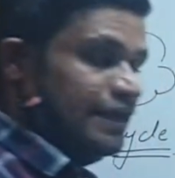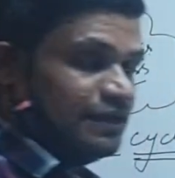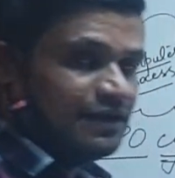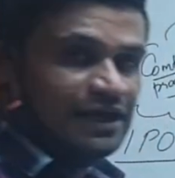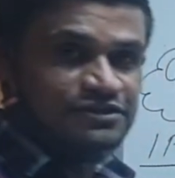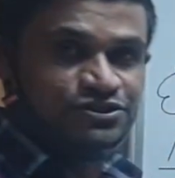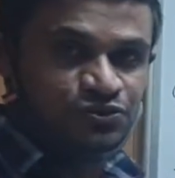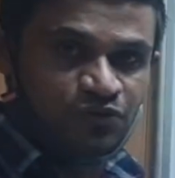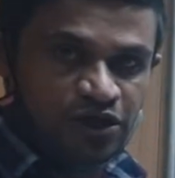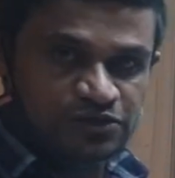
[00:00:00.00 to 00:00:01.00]
in class
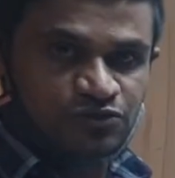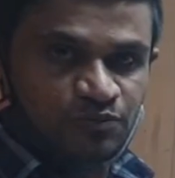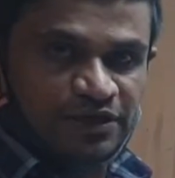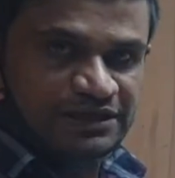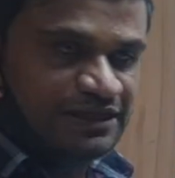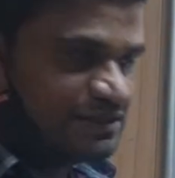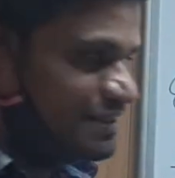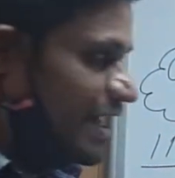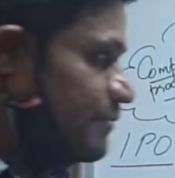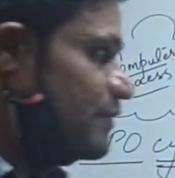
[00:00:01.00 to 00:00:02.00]
2 also, but this
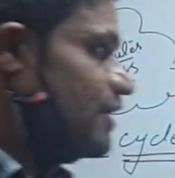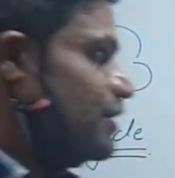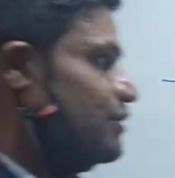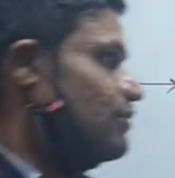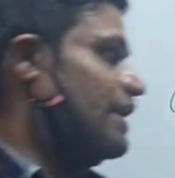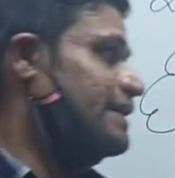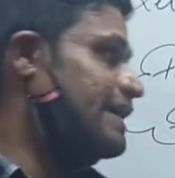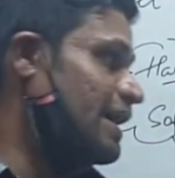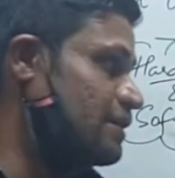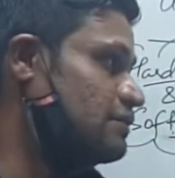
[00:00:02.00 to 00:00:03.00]
time you had
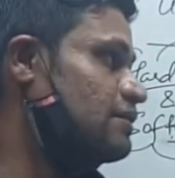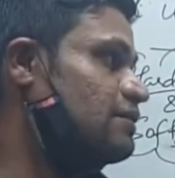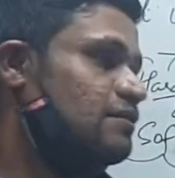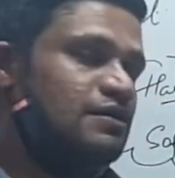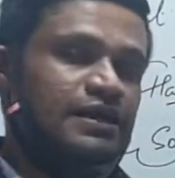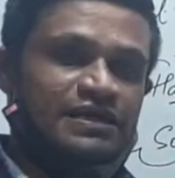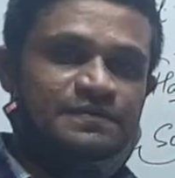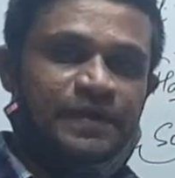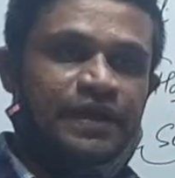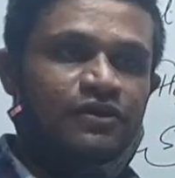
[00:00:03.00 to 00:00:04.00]
done Tux
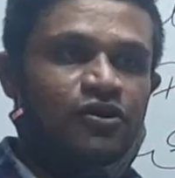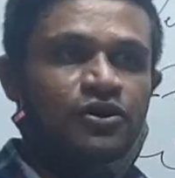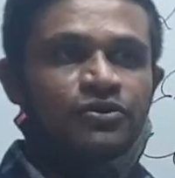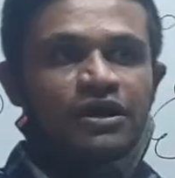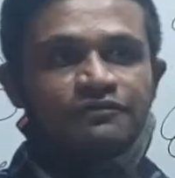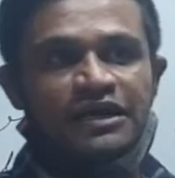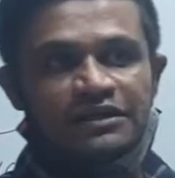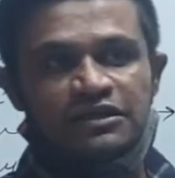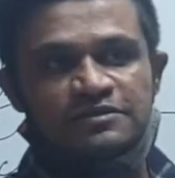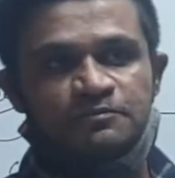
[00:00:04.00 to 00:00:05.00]
Paint, or you have
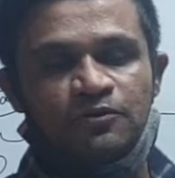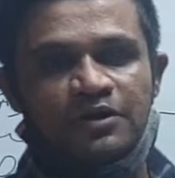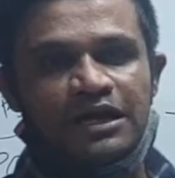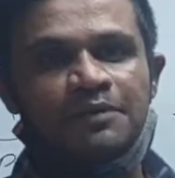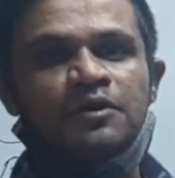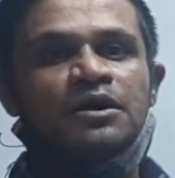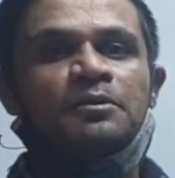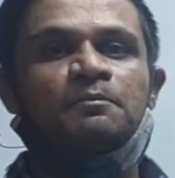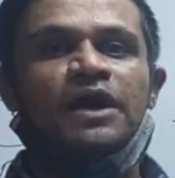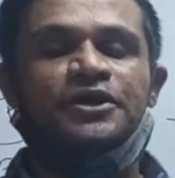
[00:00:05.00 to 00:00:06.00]
done this program
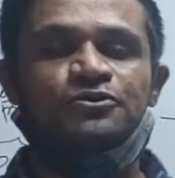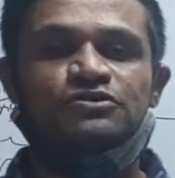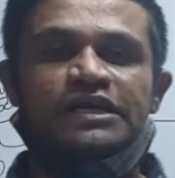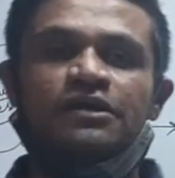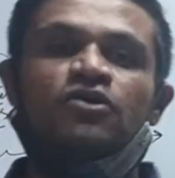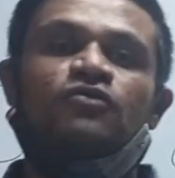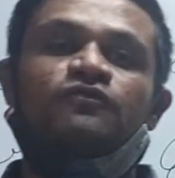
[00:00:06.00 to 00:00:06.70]
by using